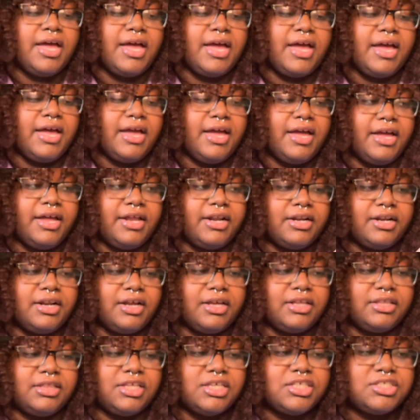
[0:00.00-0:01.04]
And
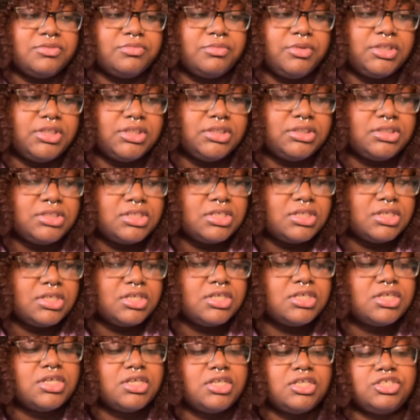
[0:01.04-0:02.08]
this one is in
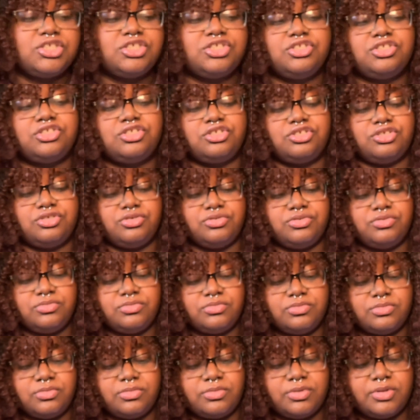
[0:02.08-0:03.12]
good condition too.